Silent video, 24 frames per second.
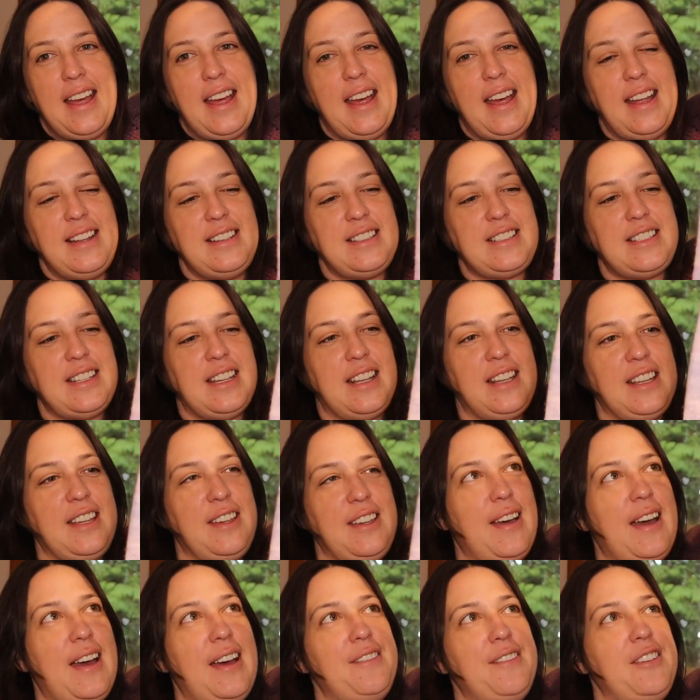until
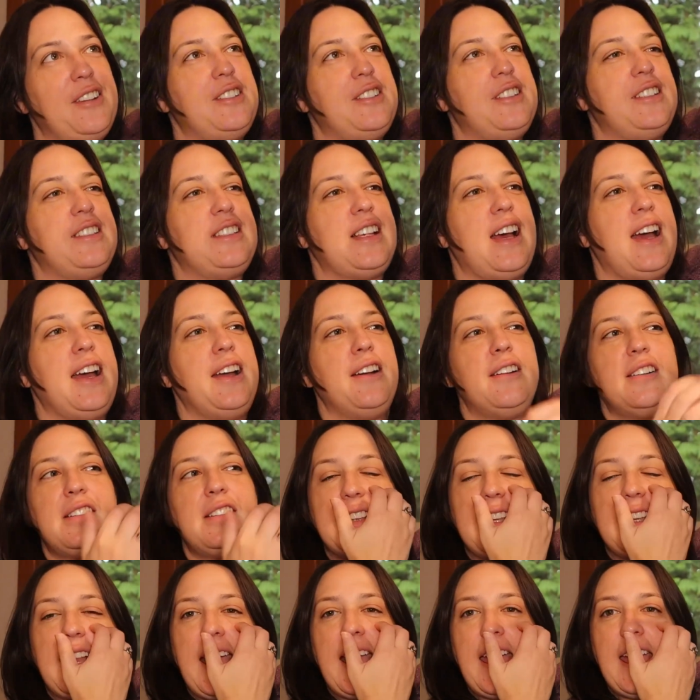you have your desired
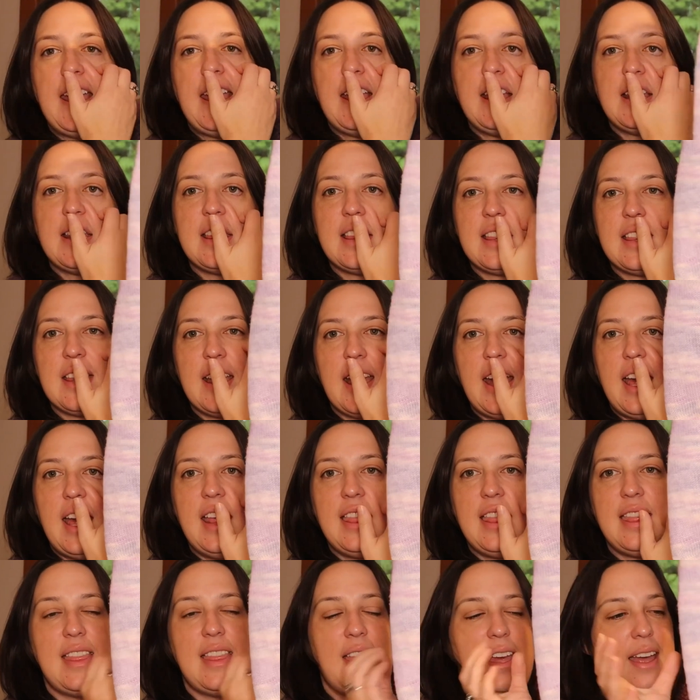length,
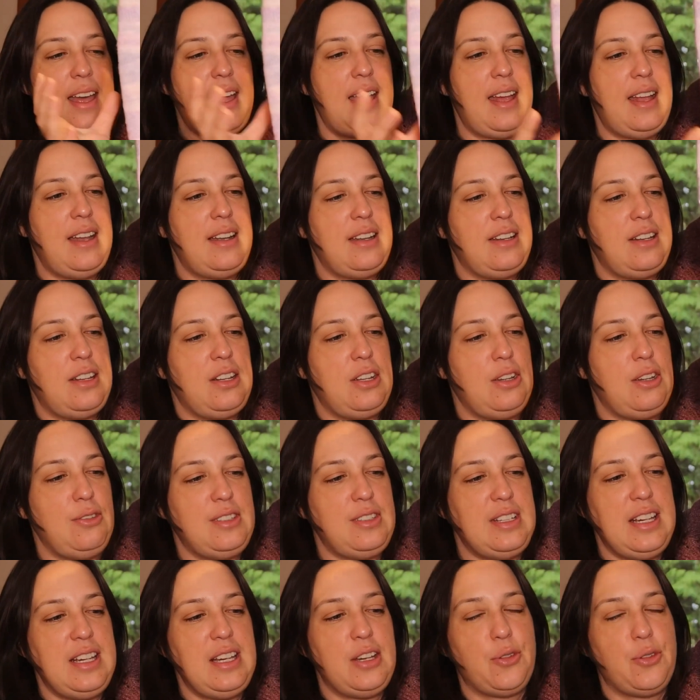and then you
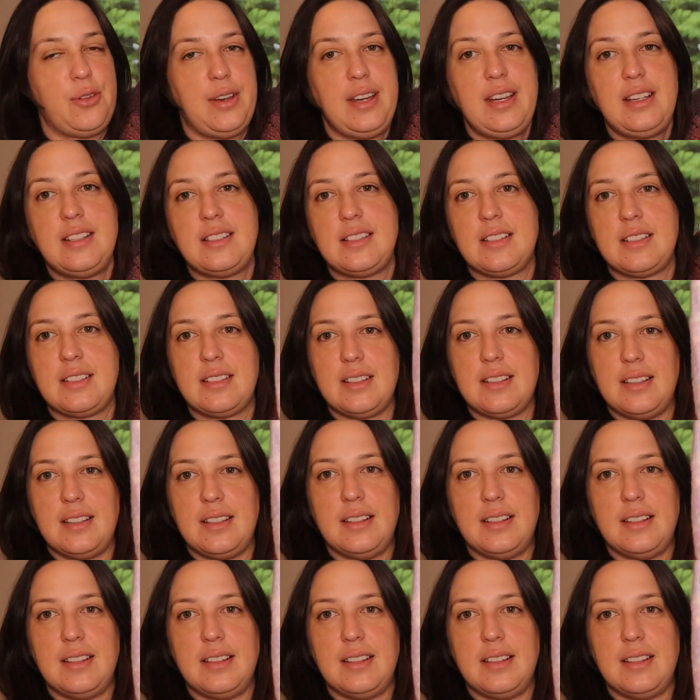decrease